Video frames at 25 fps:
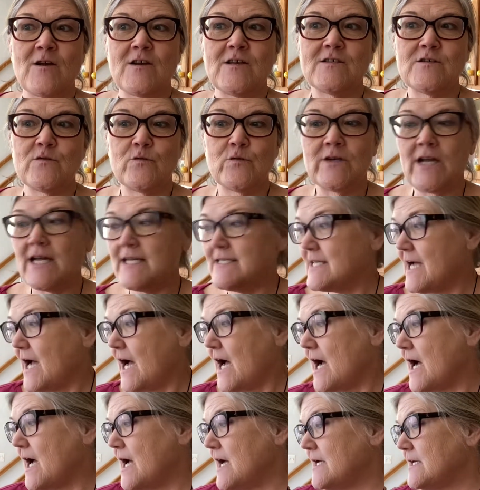So when I
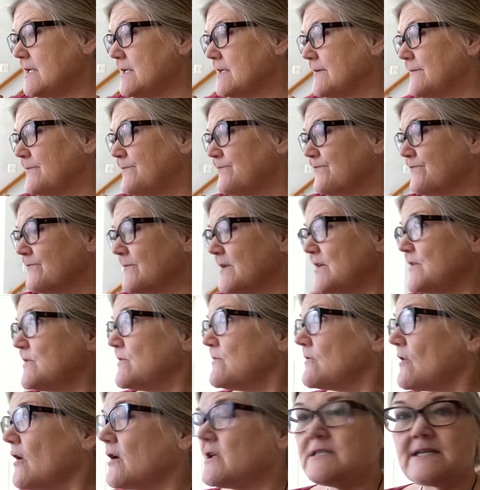die, they do
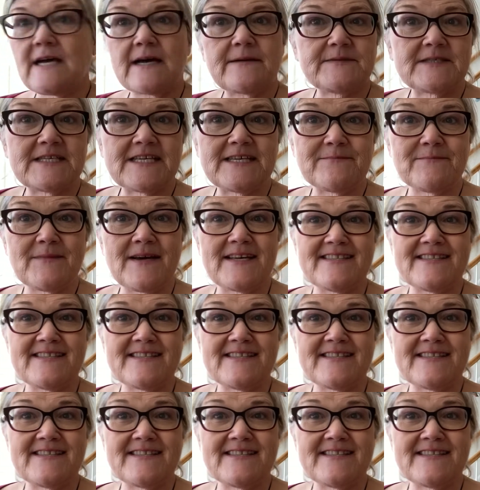an autopsy at my